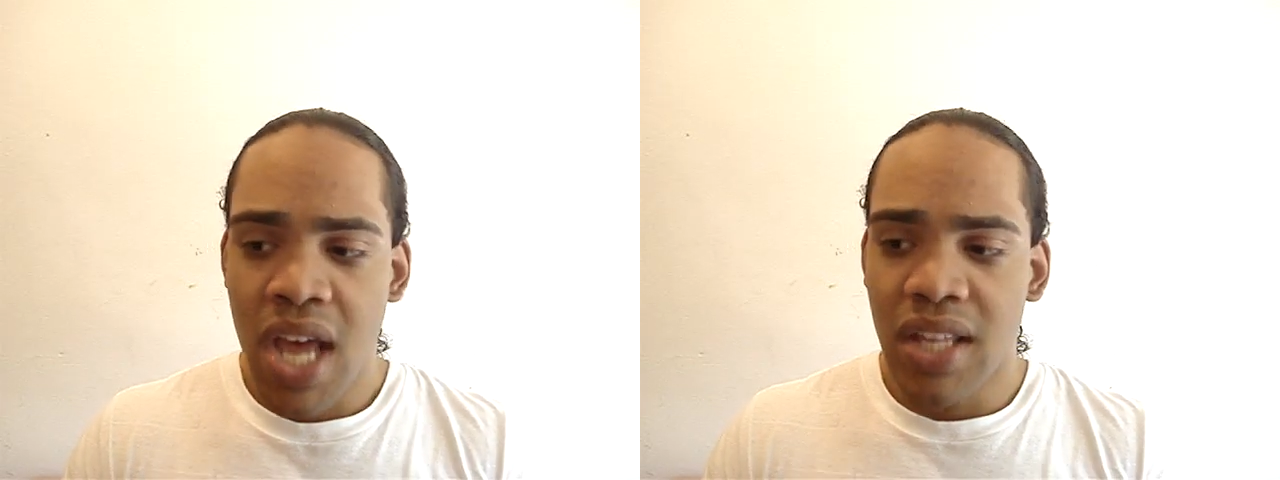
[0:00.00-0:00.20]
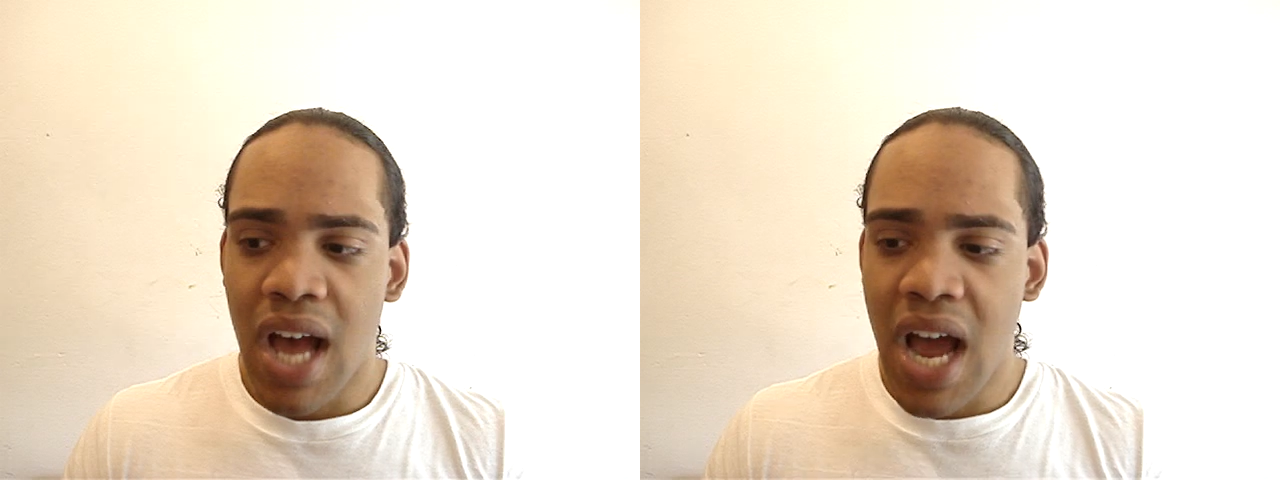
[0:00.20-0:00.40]

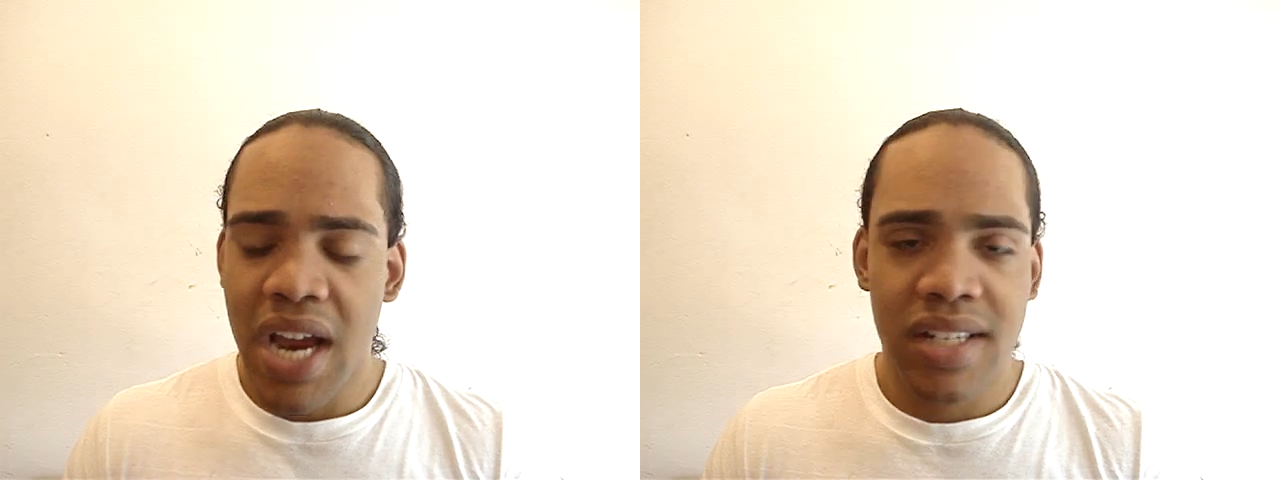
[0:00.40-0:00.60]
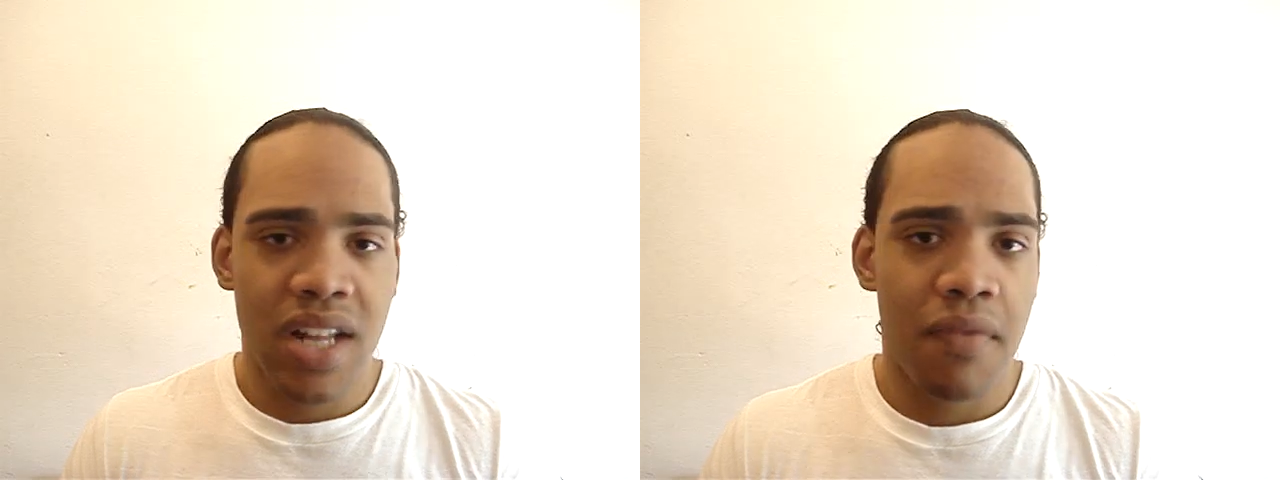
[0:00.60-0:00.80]
The
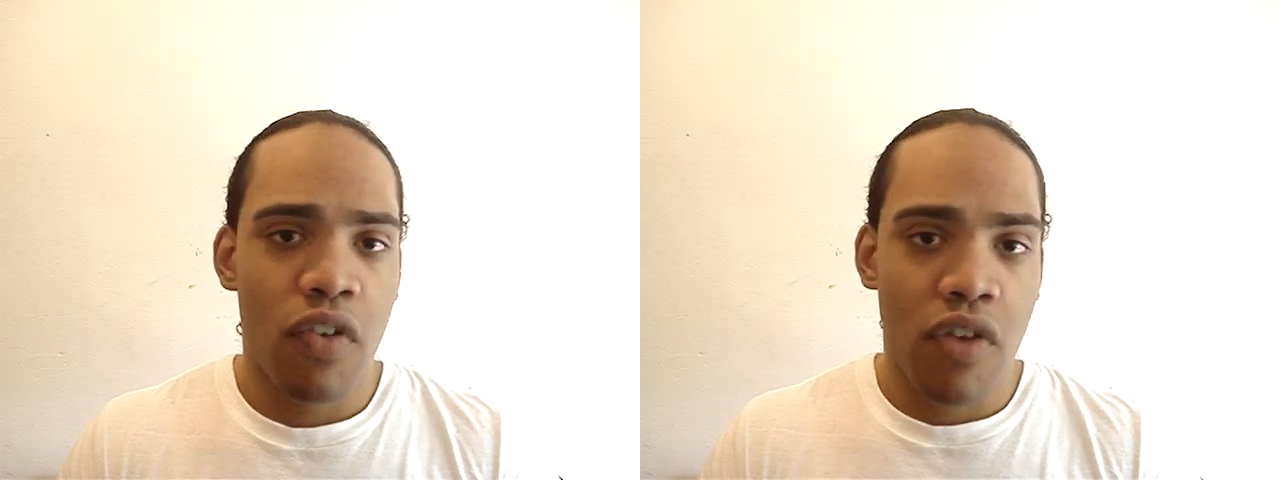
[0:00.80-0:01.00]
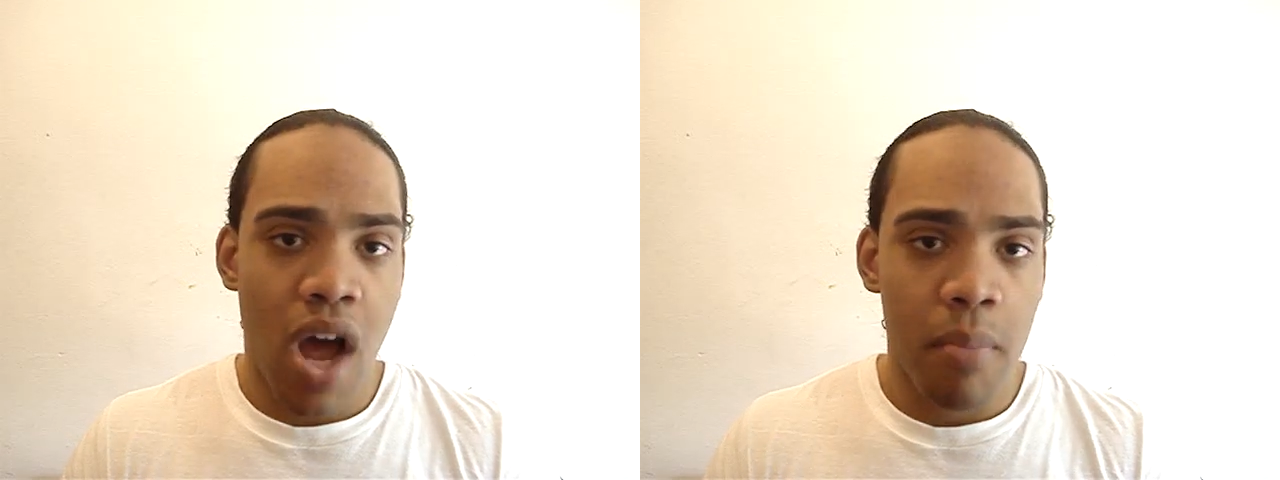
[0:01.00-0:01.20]
highest level
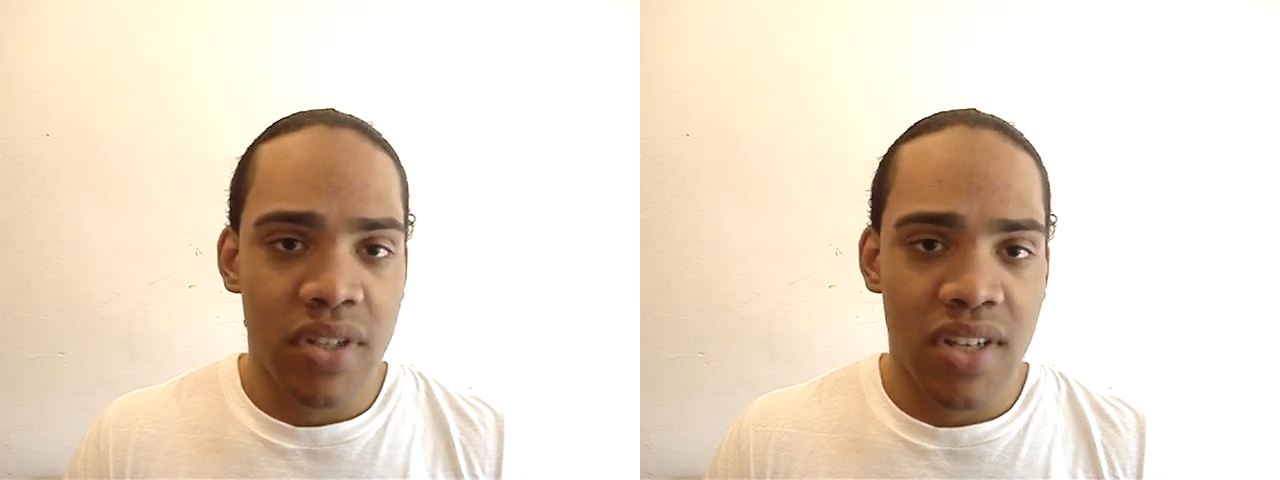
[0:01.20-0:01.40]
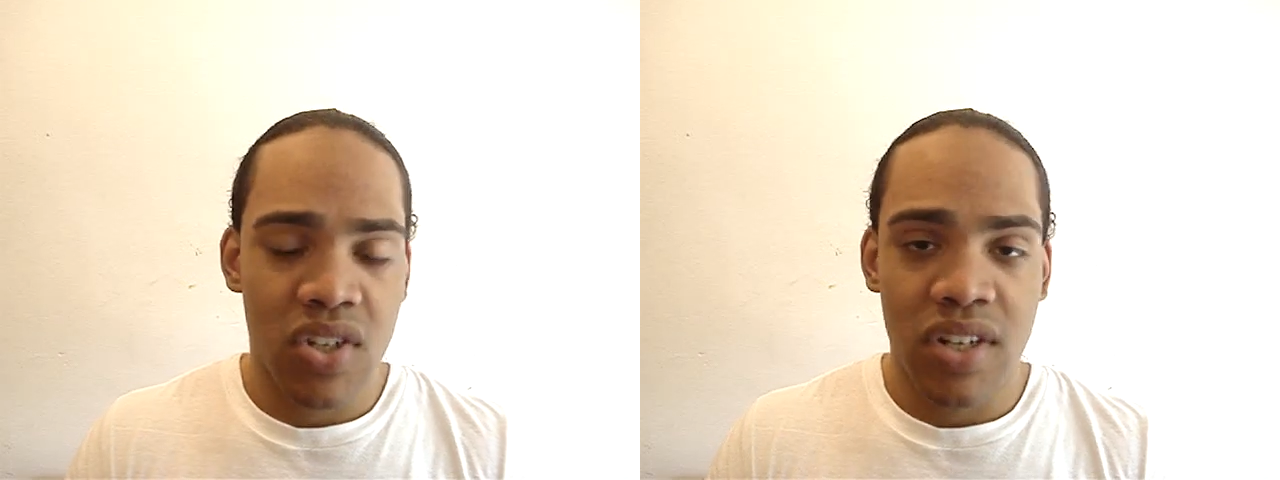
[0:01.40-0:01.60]
of
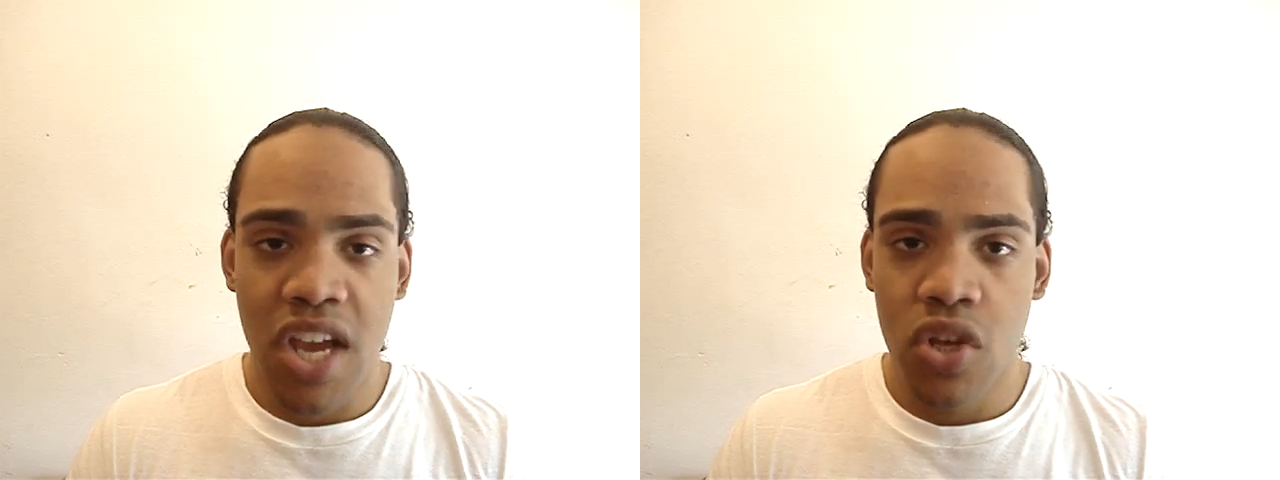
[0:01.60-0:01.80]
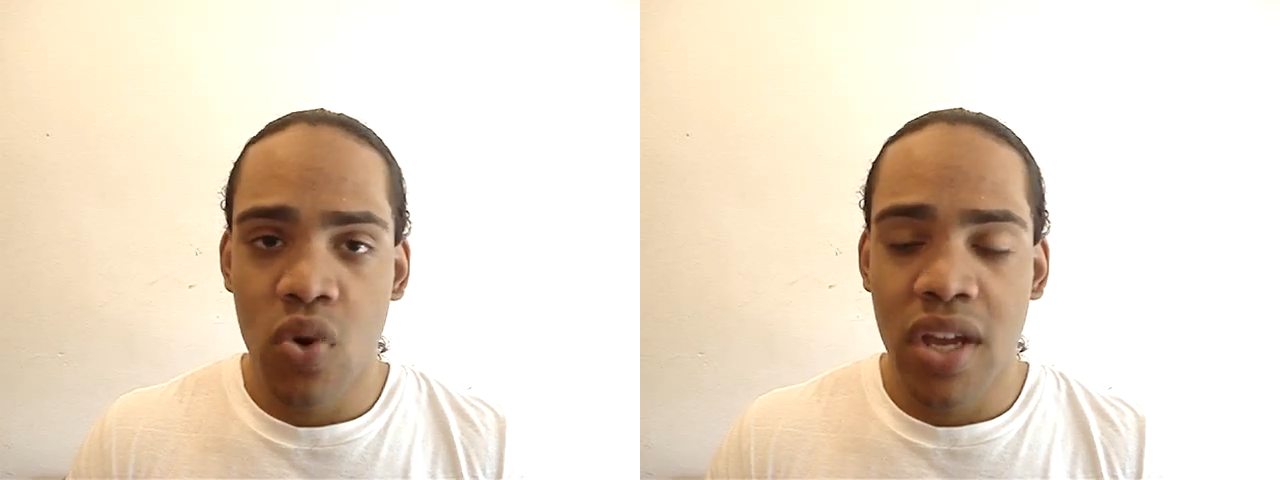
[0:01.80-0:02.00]
competition
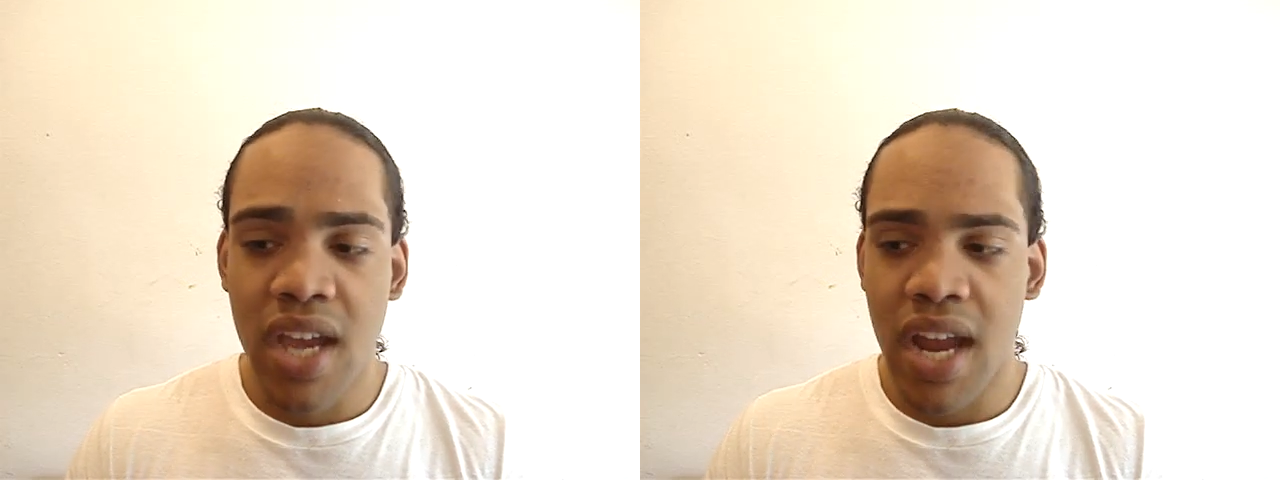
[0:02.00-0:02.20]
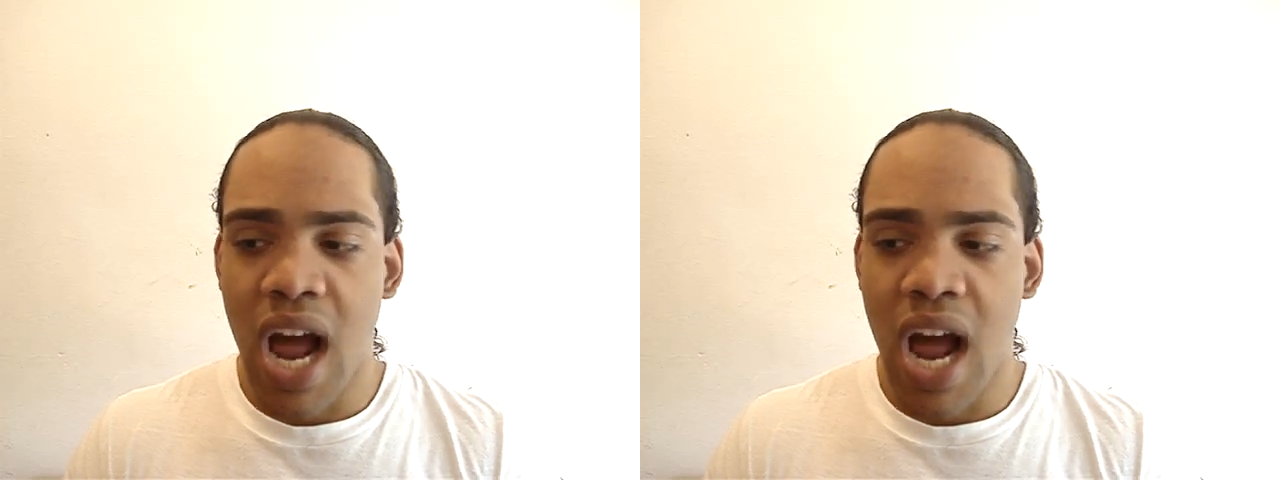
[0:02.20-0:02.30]
that you can get.